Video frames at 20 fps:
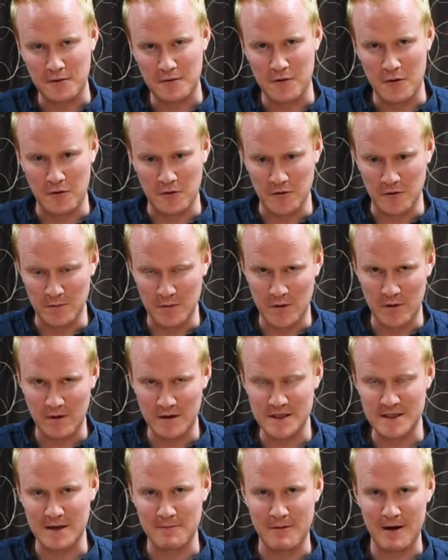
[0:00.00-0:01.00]
crokinole
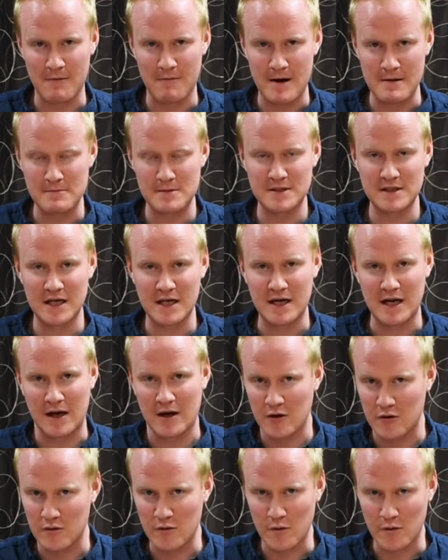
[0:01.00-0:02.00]
boards on my website at
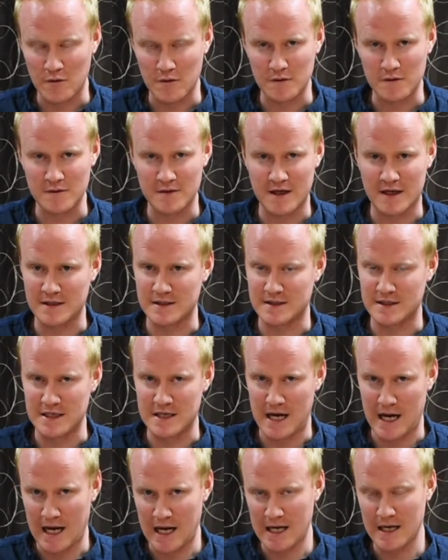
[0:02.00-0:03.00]

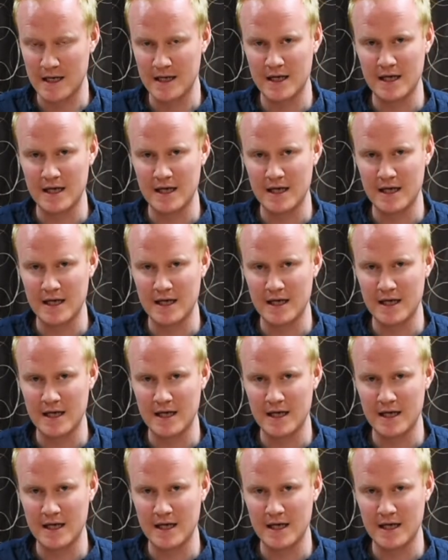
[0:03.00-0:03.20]
crokinole.ca,